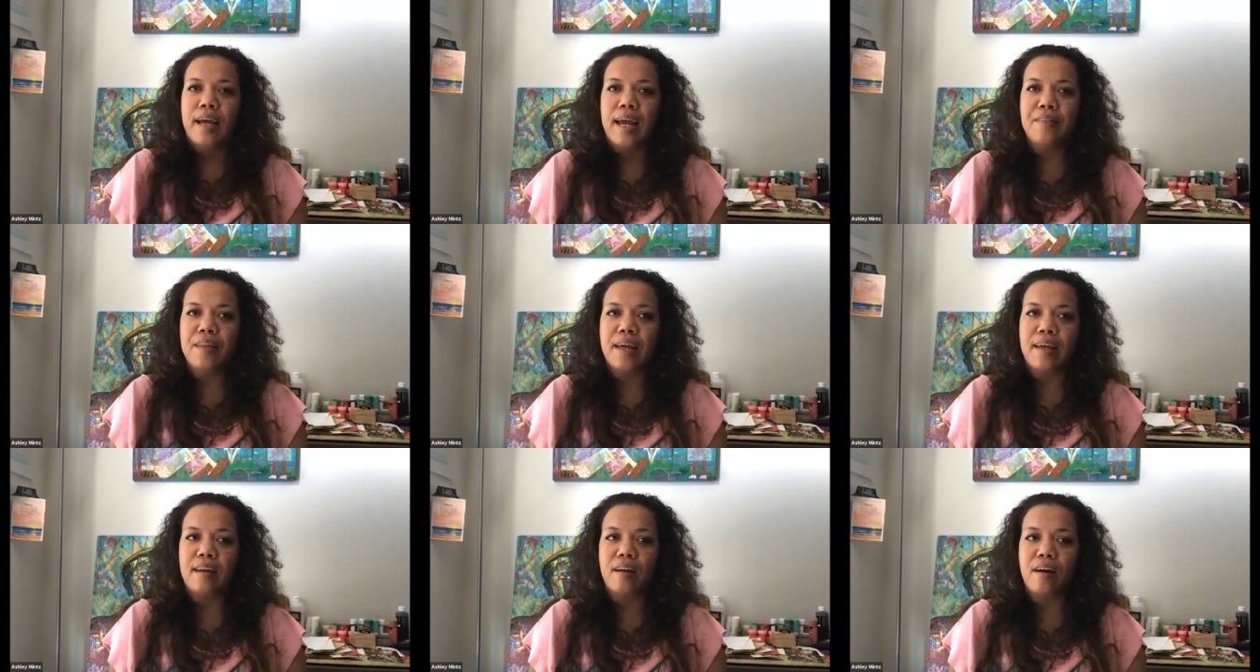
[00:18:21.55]
And
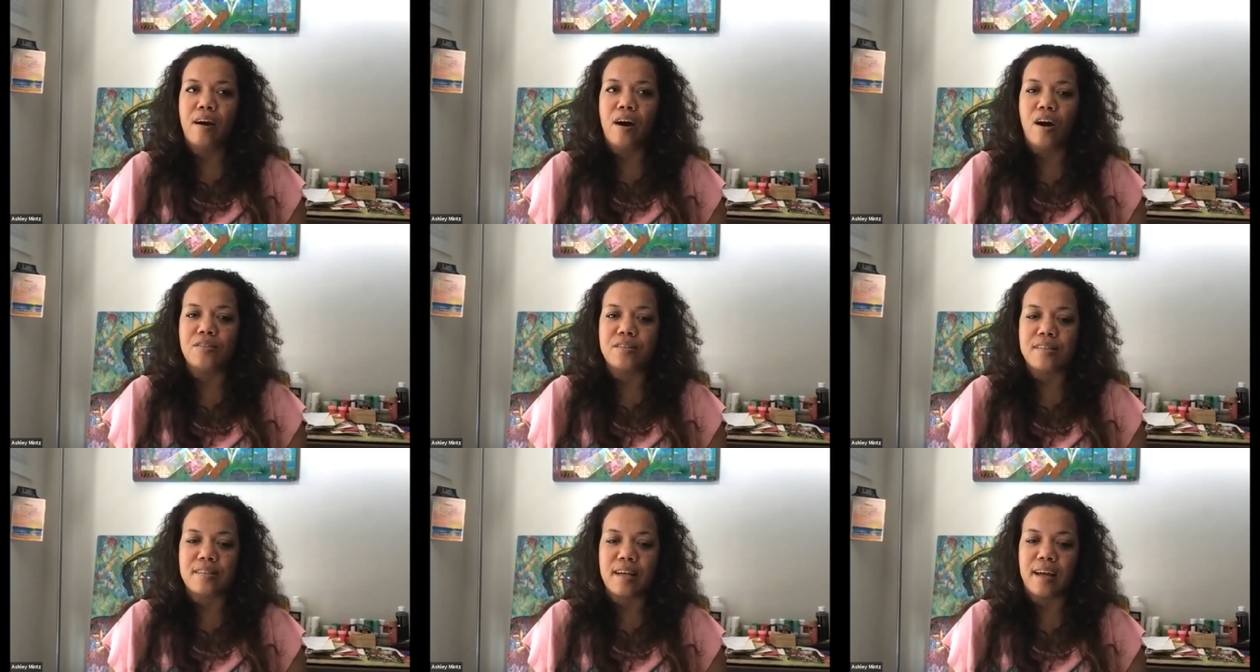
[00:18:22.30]
then I'll
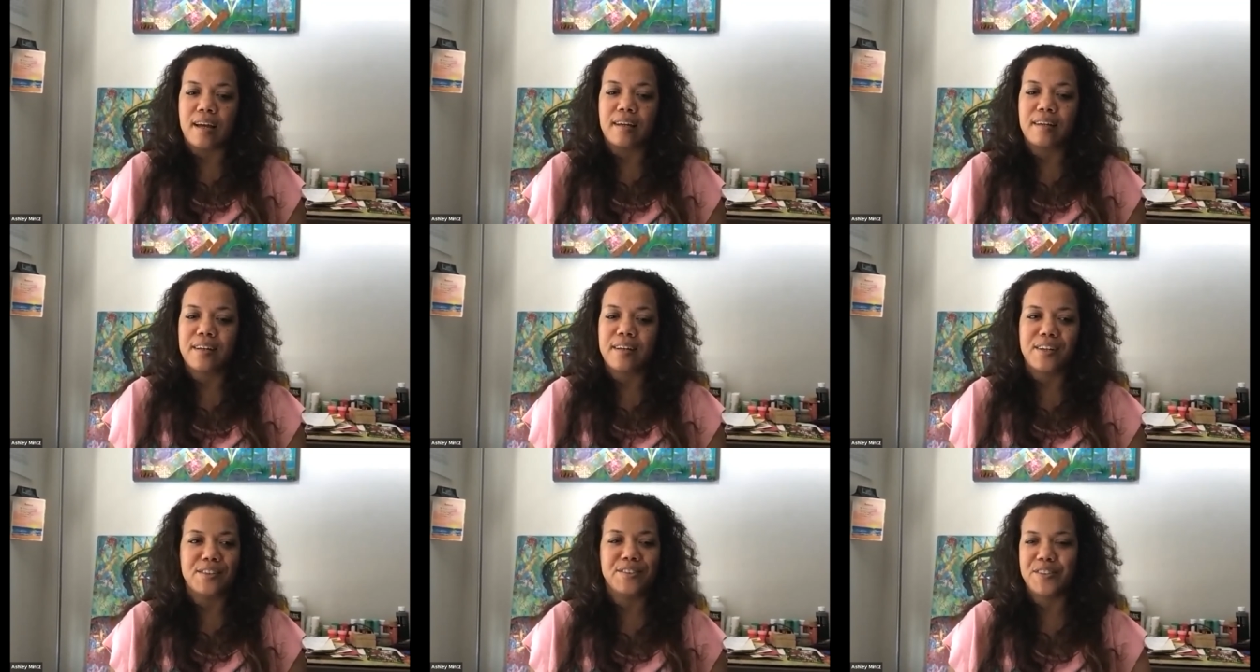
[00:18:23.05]
just
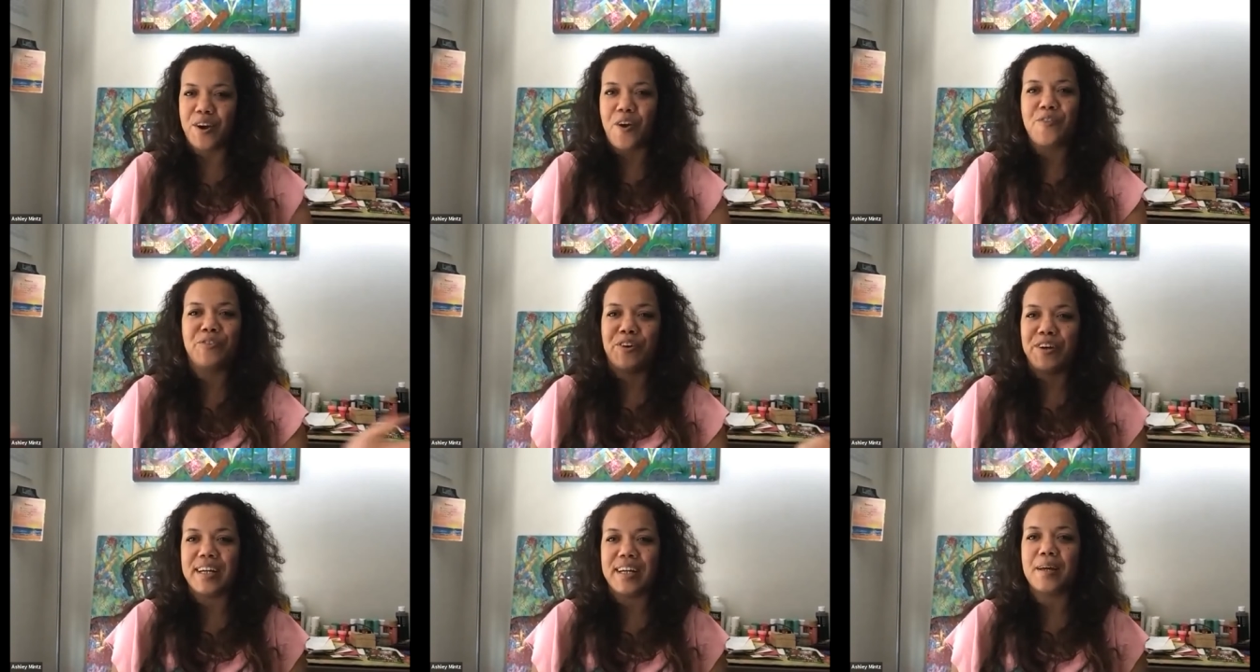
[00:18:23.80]
go for
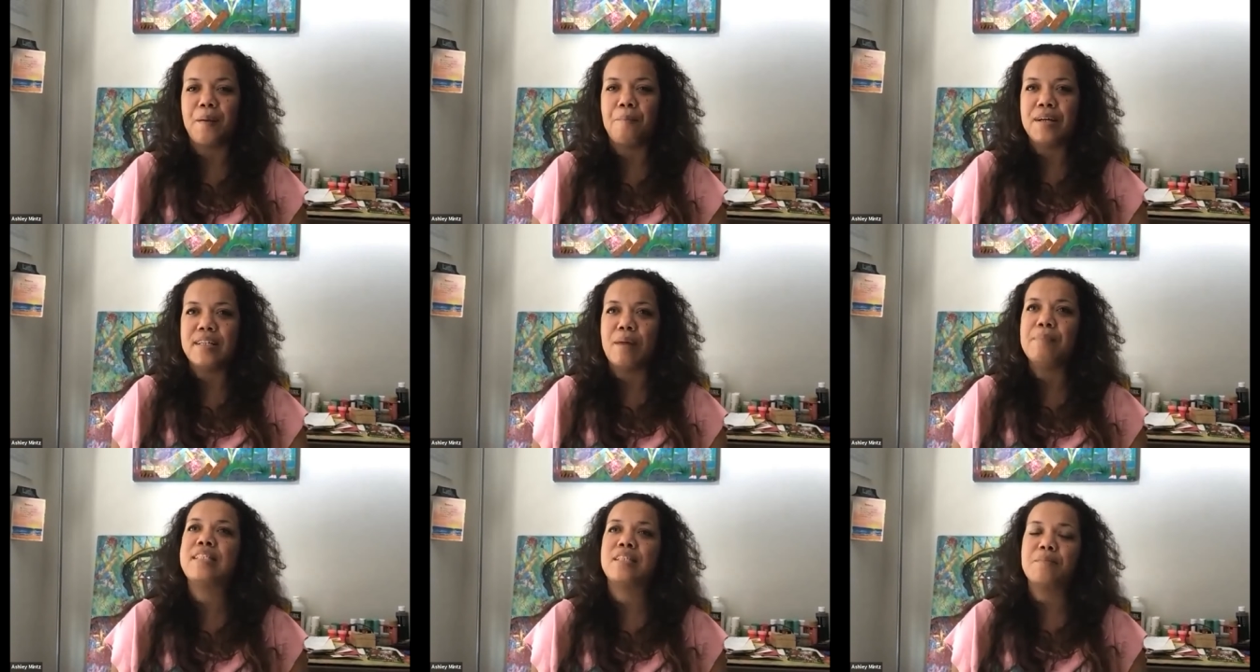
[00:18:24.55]
it. But I
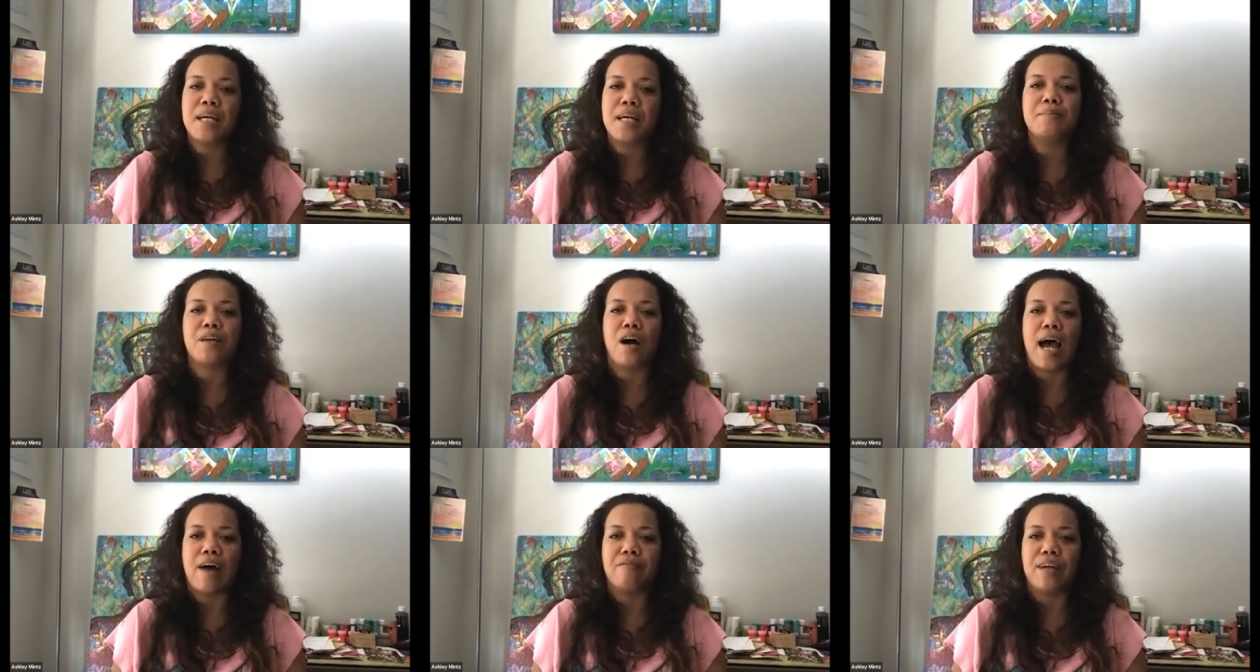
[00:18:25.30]
mean, sometimes I'll
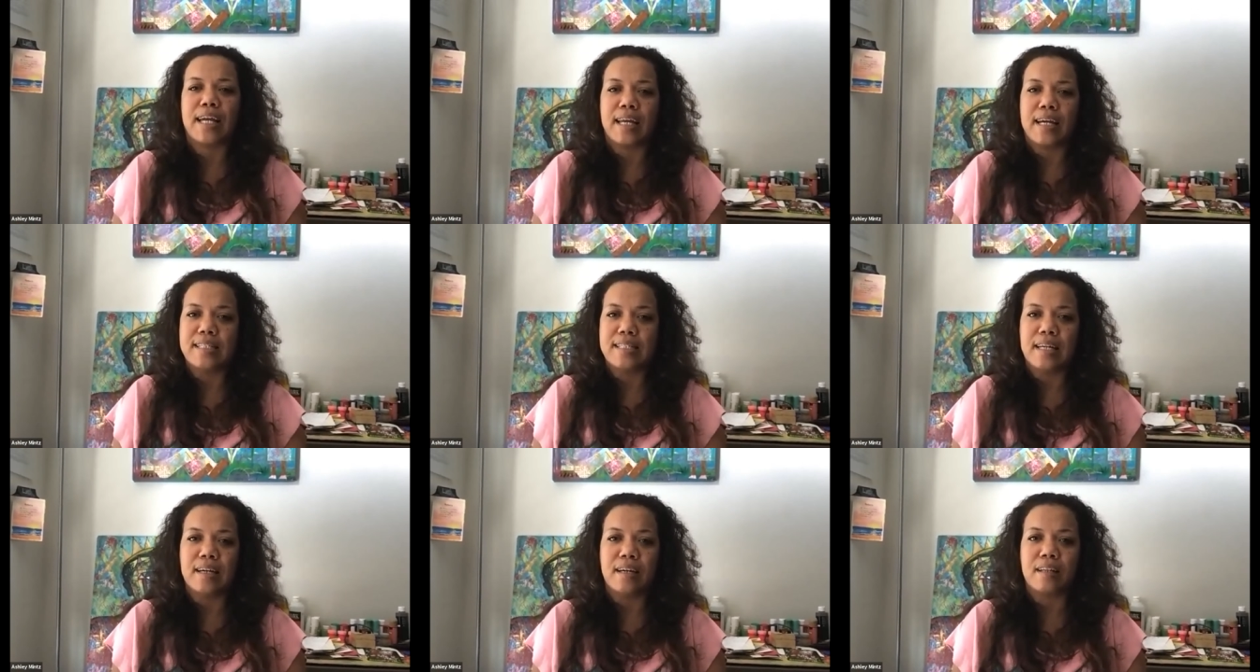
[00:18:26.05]
have like an idea.